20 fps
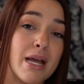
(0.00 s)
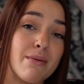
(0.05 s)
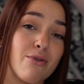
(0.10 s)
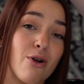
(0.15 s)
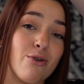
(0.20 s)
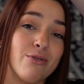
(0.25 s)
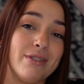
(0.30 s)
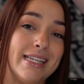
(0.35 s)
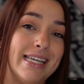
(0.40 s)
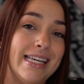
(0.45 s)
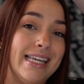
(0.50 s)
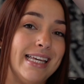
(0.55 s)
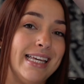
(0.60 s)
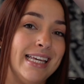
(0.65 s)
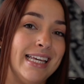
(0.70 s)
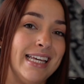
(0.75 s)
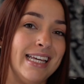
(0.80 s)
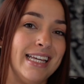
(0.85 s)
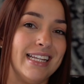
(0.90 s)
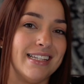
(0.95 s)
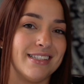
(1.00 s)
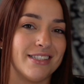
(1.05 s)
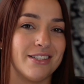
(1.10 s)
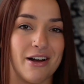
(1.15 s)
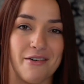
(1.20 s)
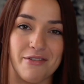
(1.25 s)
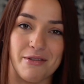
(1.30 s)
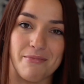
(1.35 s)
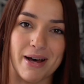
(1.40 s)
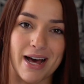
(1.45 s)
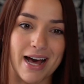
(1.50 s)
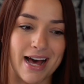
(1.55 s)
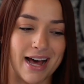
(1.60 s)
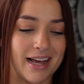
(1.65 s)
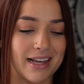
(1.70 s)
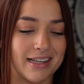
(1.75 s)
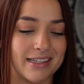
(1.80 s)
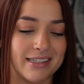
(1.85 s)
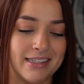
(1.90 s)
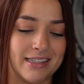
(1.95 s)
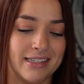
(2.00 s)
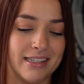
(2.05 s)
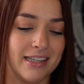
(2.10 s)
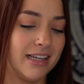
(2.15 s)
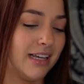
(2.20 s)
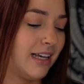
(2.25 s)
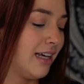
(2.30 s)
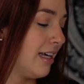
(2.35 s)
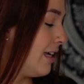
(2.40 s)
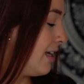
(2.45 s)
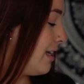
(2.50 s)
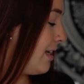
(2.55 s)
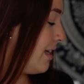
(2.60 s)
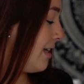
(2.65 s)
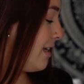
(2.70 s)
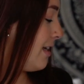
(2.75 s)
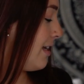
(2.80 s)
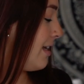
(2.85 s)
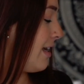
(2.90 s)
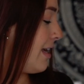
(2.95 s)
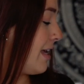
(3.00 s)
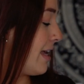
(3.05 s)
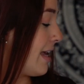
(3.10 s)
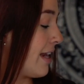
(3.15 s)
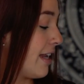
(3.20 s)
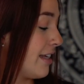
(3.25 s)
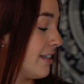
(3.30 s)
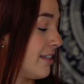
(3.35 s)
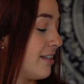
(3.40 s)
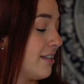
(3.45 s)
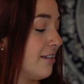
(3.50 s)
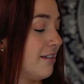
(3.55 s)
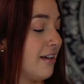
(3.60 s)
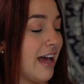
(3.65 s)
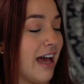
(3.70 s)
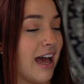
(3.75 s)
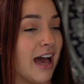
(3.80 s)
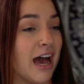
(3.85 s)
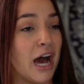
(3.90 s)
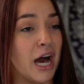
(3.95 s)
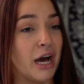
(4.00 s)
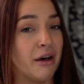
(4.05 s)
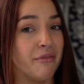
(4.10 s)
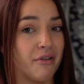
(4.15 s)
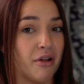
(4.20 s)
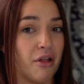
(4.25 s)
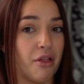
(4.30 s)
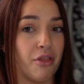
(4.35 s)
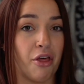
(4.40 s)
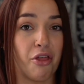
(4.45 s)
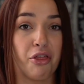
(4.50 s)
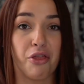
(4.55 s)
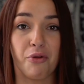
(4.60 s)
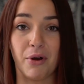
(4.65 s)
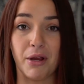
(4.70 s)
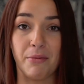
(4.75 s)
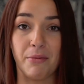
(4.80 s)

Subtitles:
protein, still have the box, and I still have the 3